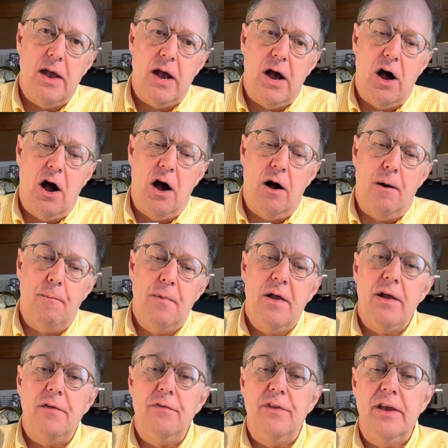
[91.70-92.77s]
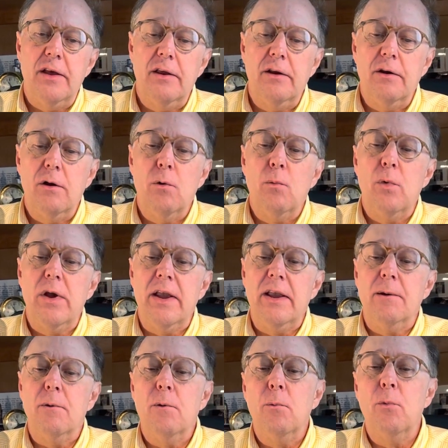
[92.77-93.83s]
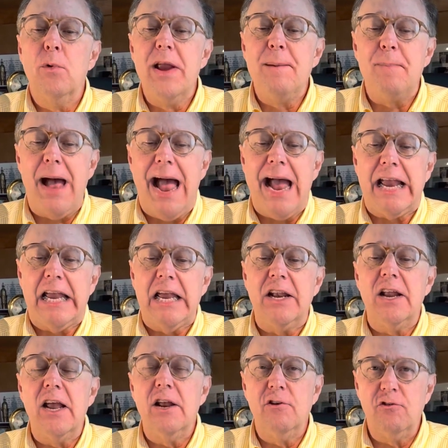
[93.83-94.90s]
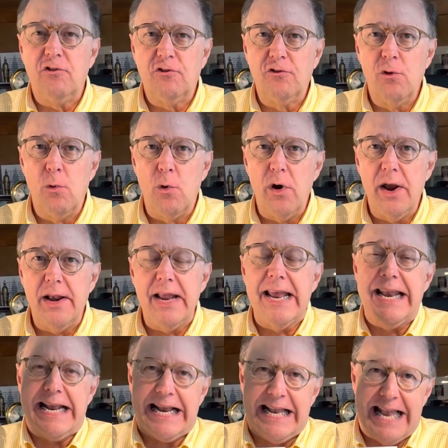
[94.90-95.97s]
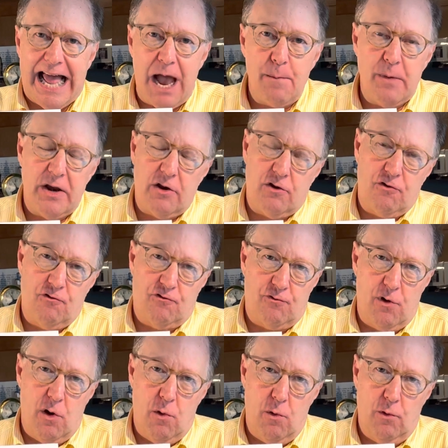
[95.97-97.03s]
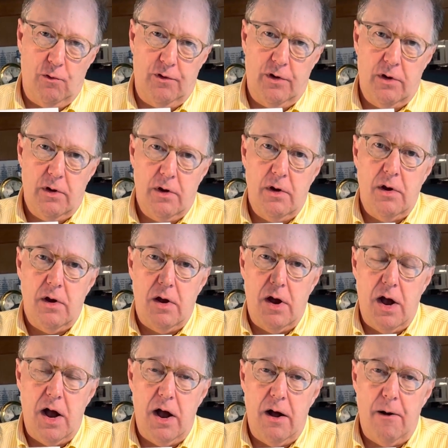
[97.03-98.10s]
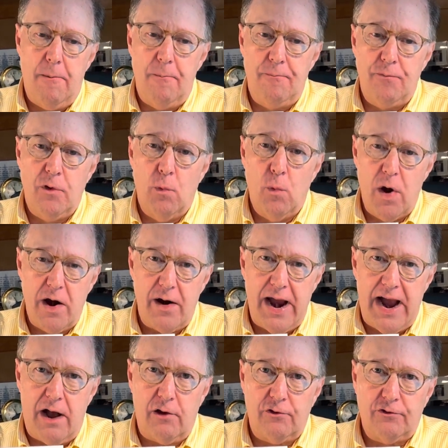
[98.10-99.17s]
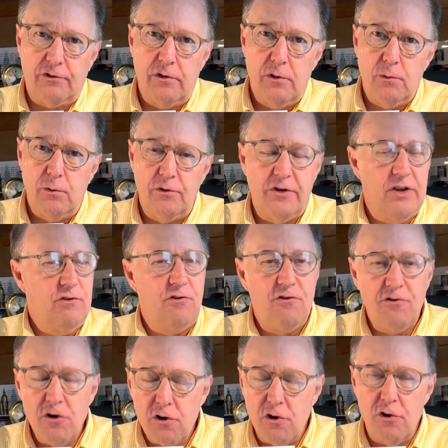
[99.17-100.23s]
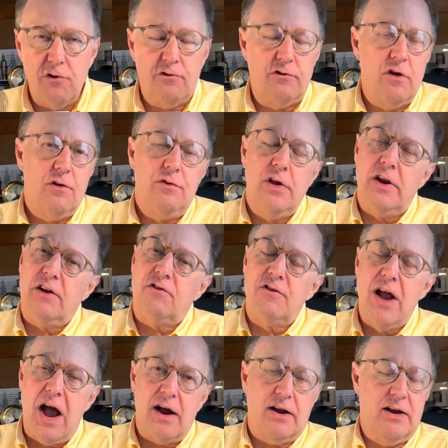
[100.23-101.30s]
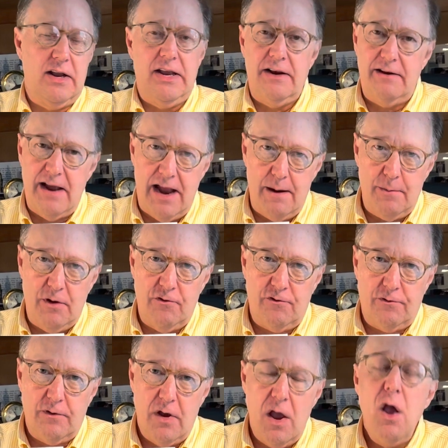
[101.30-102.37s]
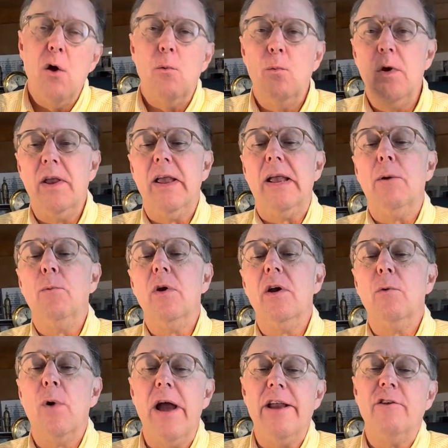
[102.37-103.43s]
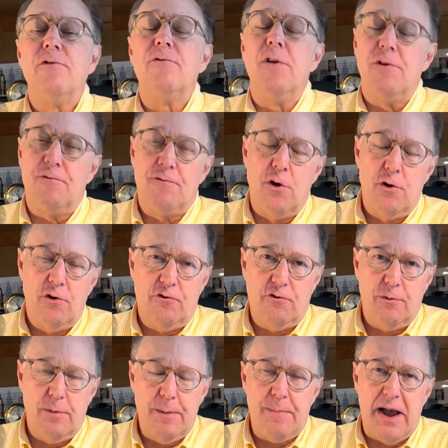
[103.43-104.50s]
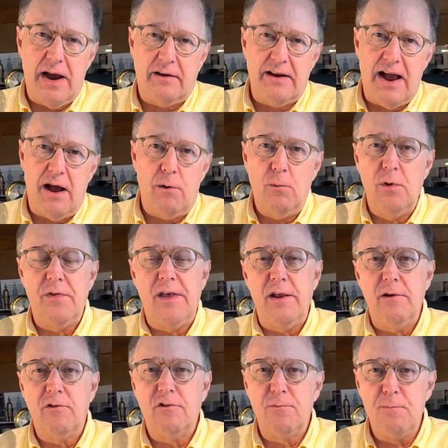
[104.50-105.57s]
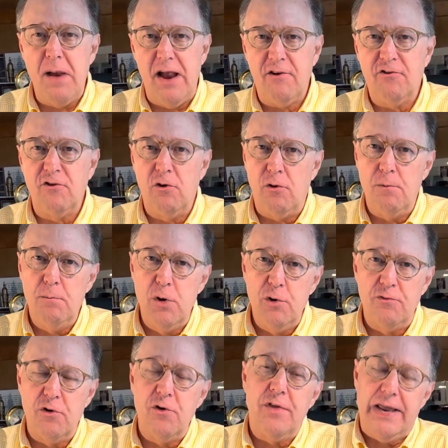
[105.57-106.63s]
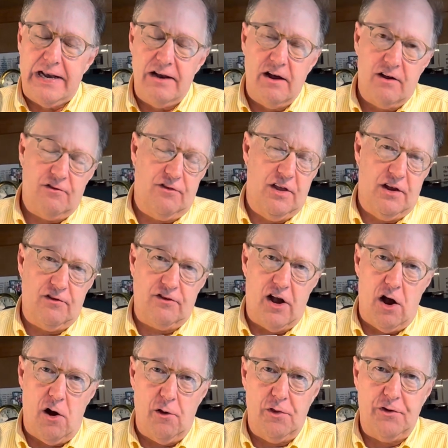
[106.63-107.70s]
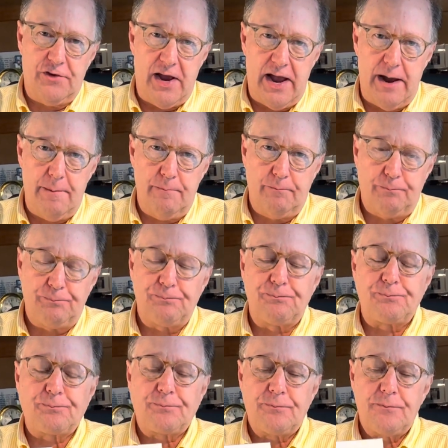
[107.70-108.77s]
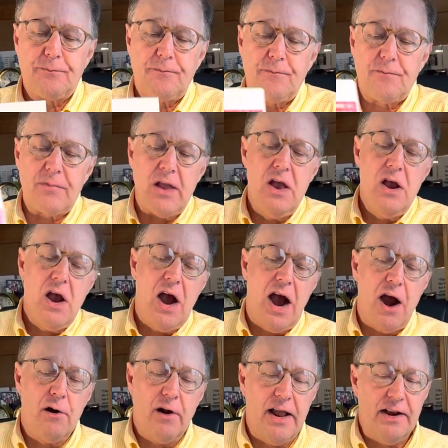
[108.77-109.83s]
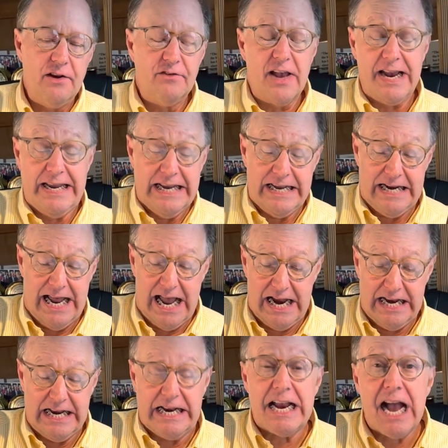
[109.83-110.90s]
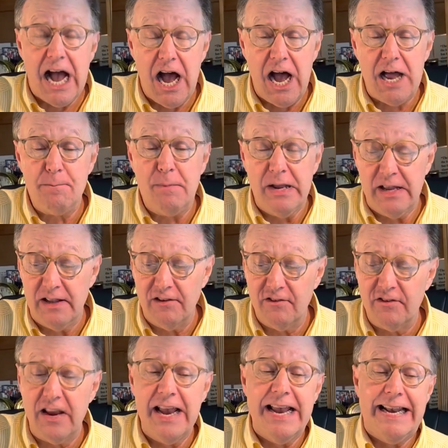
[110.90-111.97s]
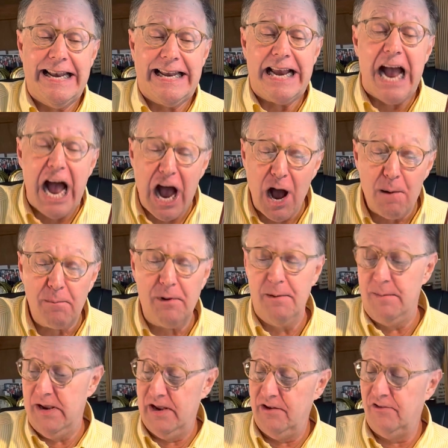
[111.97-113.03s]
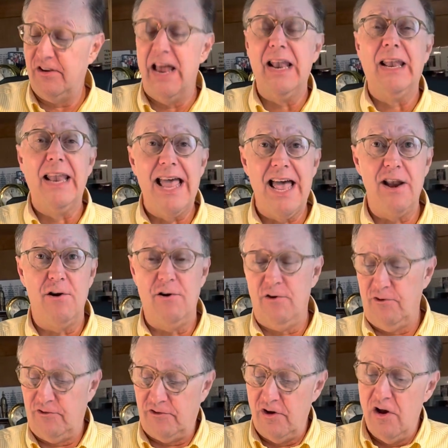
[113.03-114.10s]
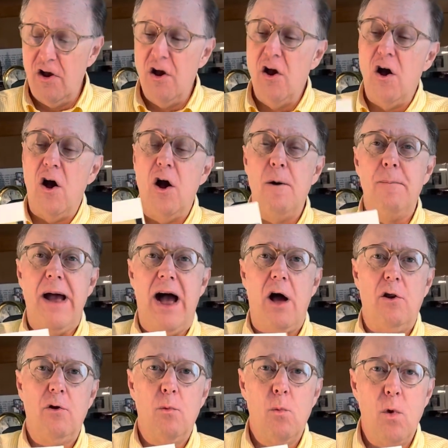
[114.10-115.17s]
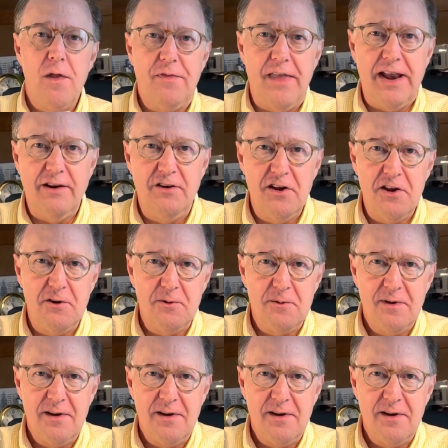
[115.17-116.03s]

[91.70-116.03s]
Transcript: Then we repack it and store it in climate-controlled warehouse, which ensures that it's not going to get damaged. We arrange for the furniture to be packed out with a special mover that does this all the time. Our ladies, I get comments and compliments, letters about what they do